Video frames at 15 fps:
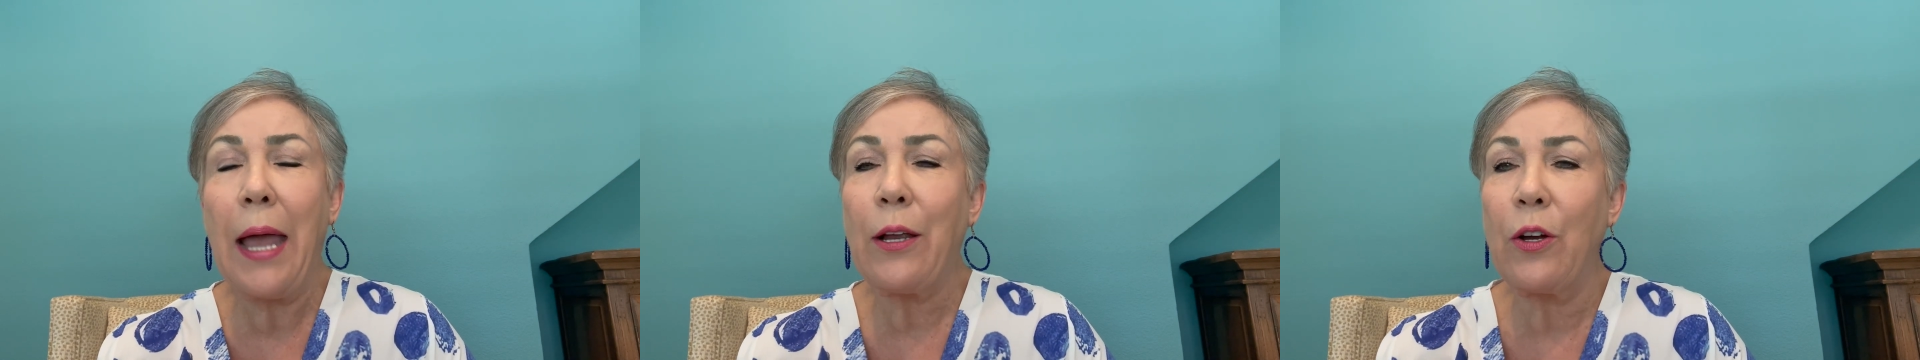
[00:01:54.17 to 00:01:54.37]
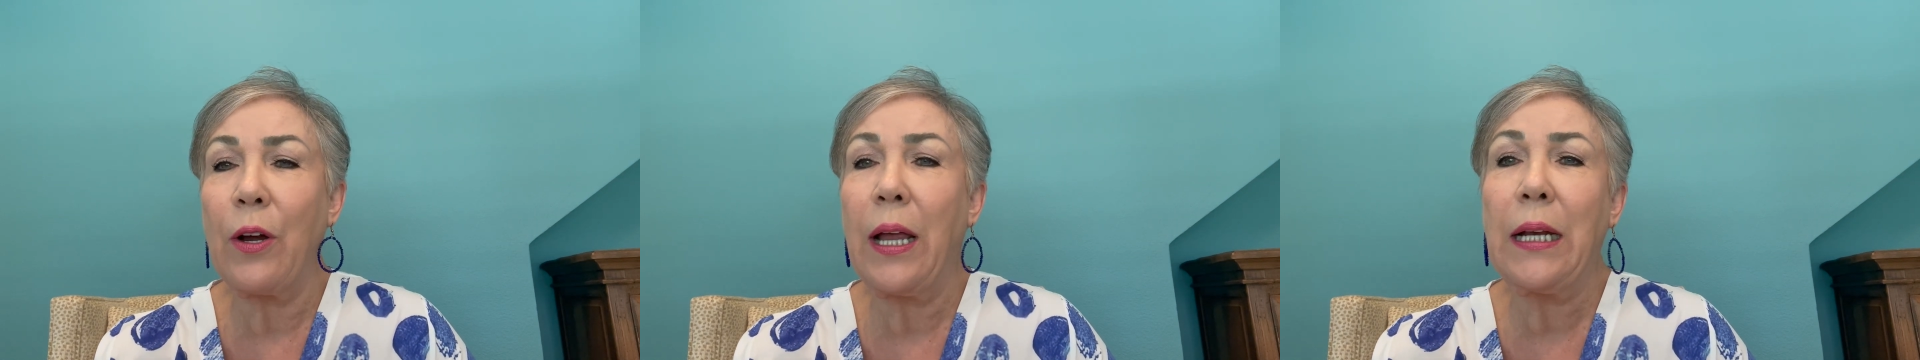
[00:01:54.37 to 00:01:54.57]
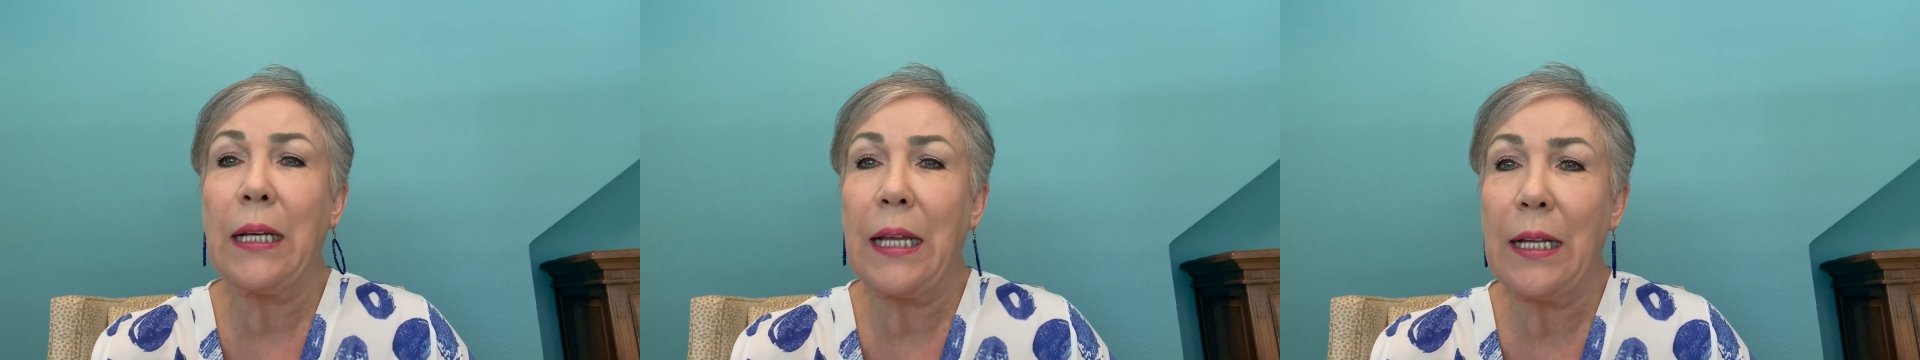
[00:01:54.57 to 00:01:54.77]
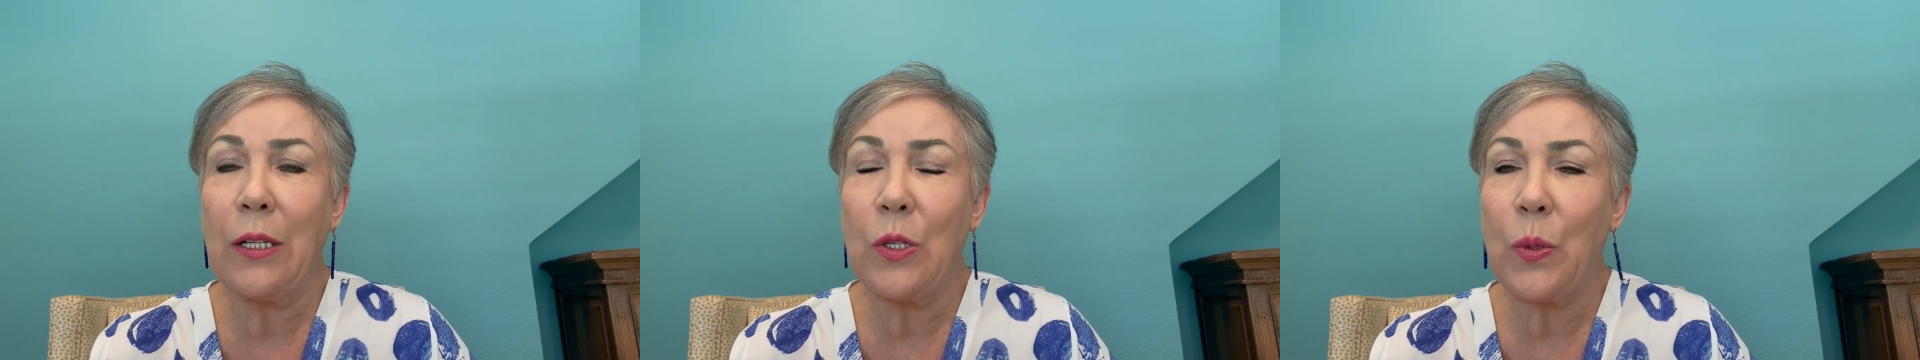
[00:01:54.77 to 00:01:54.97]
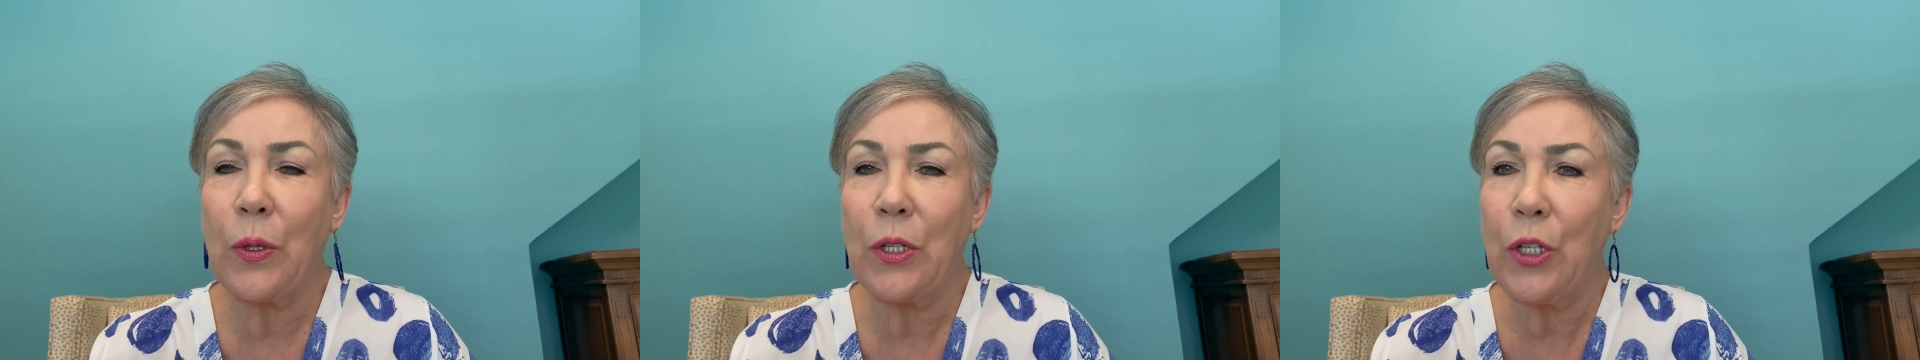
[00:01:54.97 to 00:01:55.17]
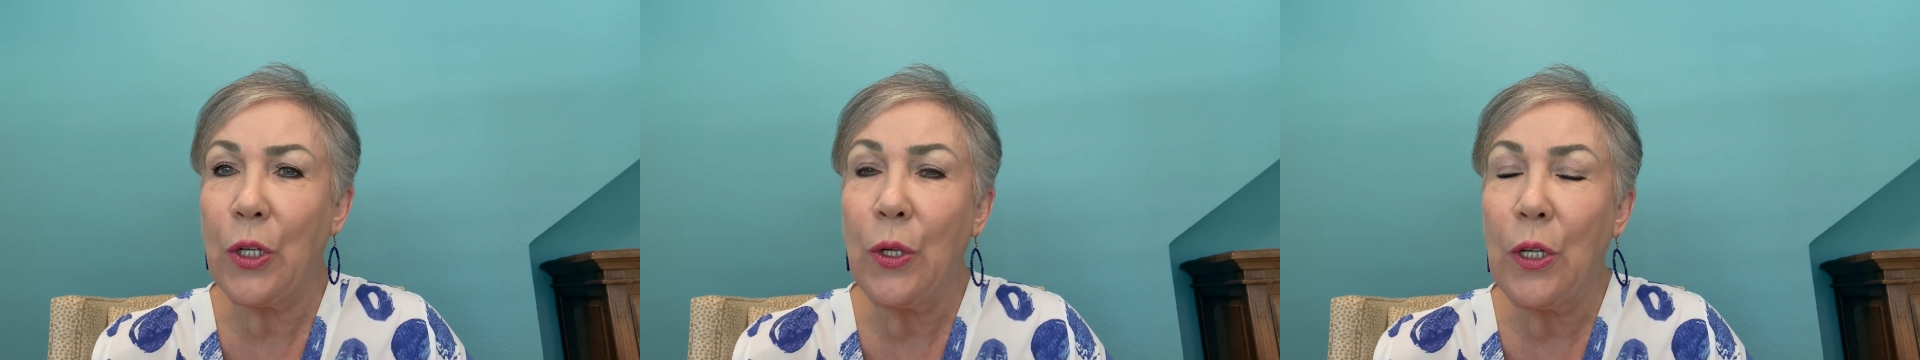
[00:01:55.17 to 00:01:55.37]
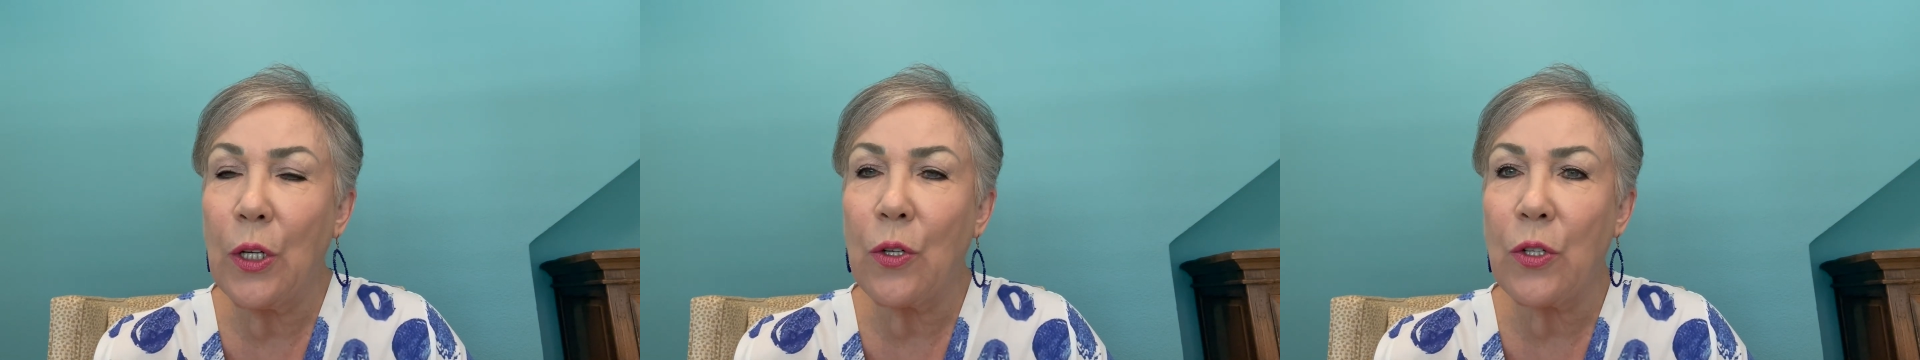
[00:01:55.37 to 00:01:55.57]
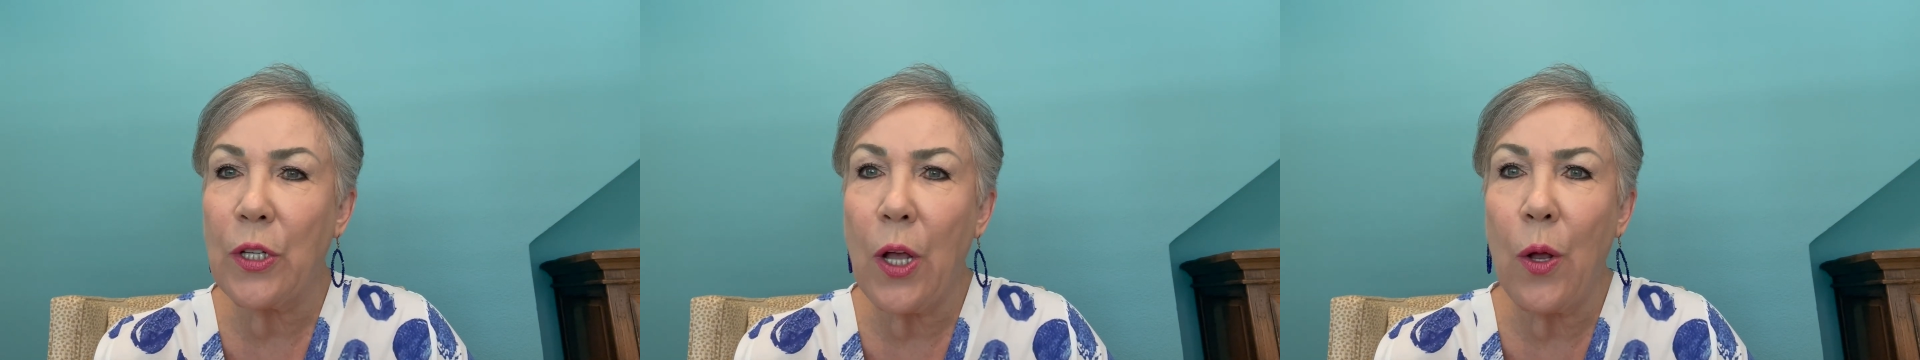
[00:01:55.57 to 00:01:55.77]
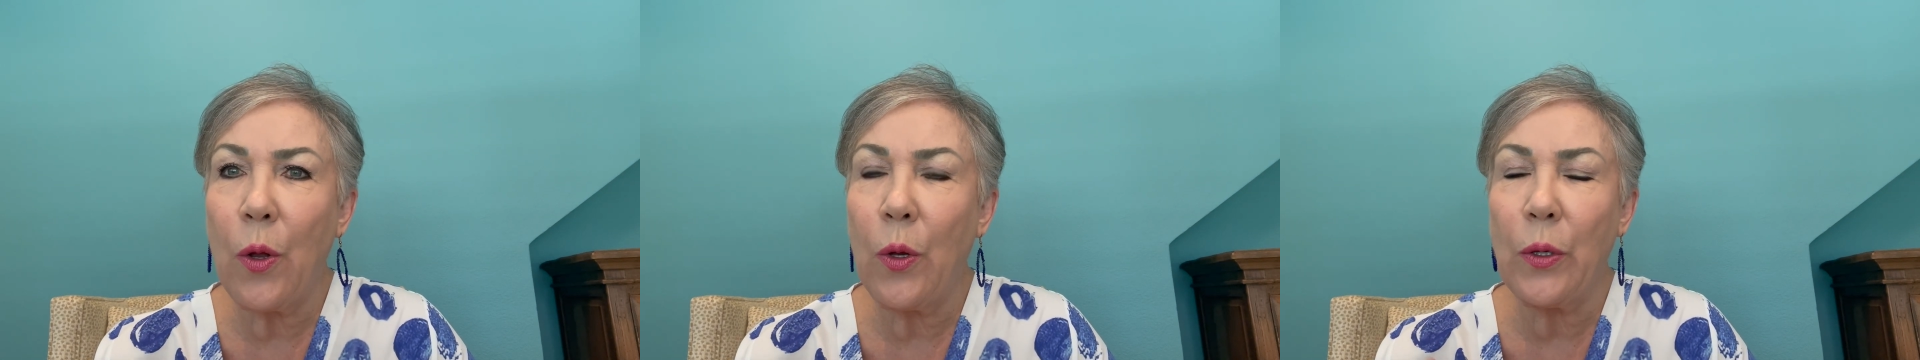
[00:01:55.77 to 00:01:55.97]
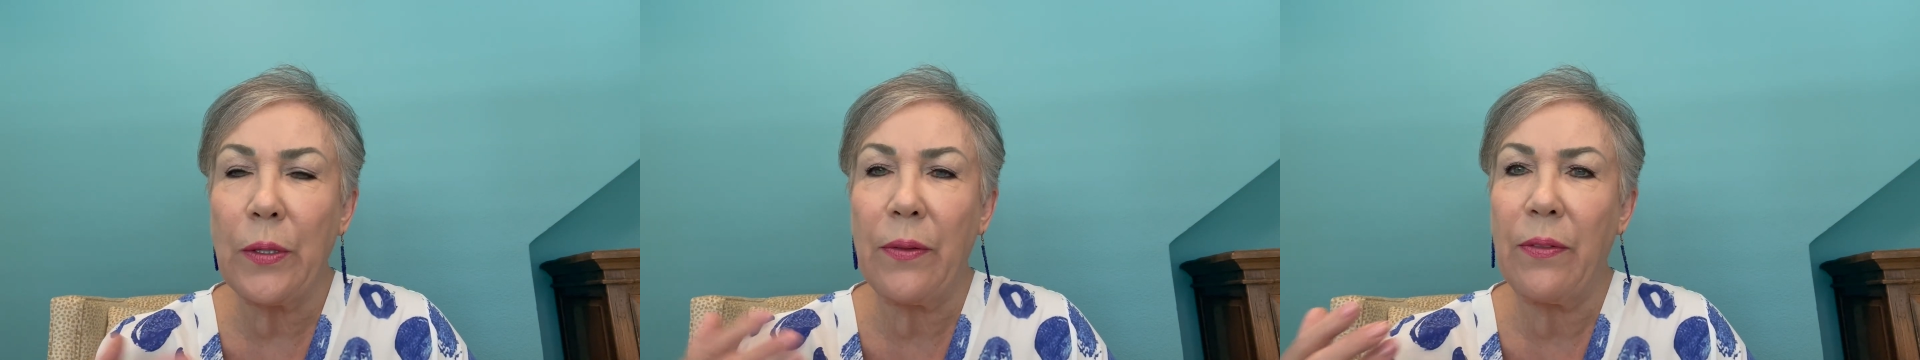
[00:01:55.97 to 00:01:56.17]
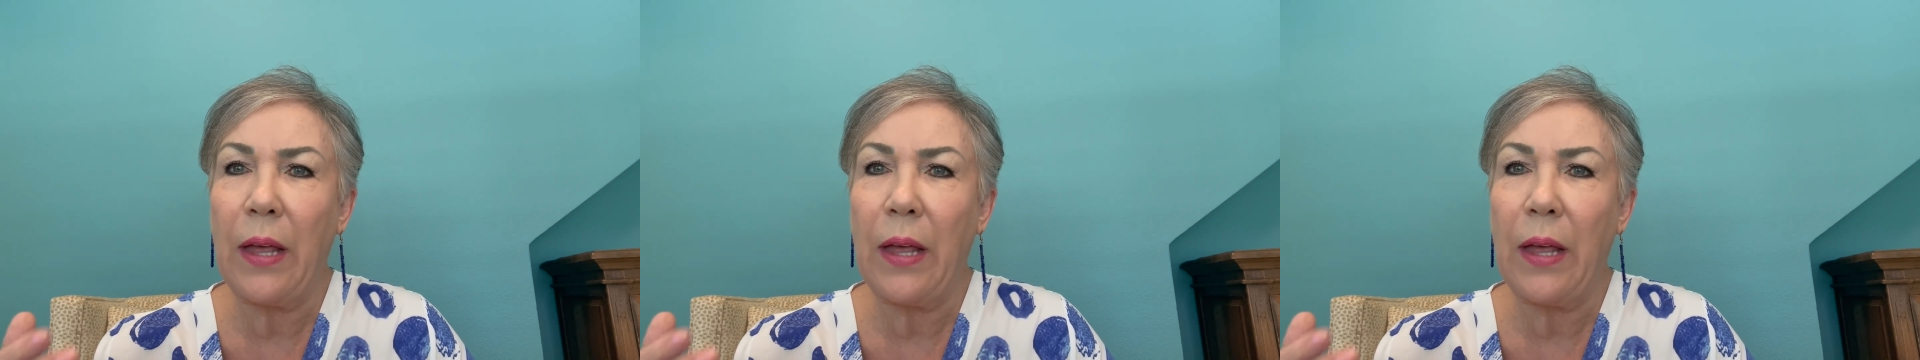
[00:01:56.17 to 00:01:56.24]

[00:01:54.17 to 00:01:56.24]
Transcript: grandkids were 2 years old,